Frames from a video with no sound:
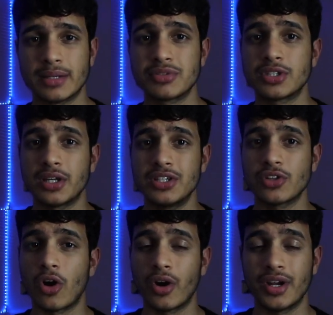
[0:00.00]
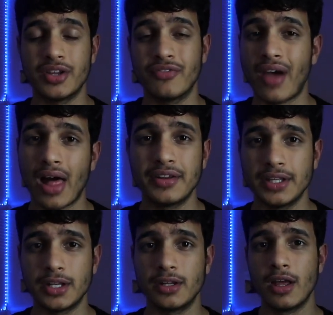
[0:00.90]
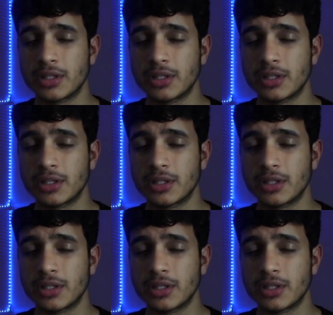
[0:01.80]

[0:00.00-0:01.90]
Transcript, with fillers: some studies are invalidated,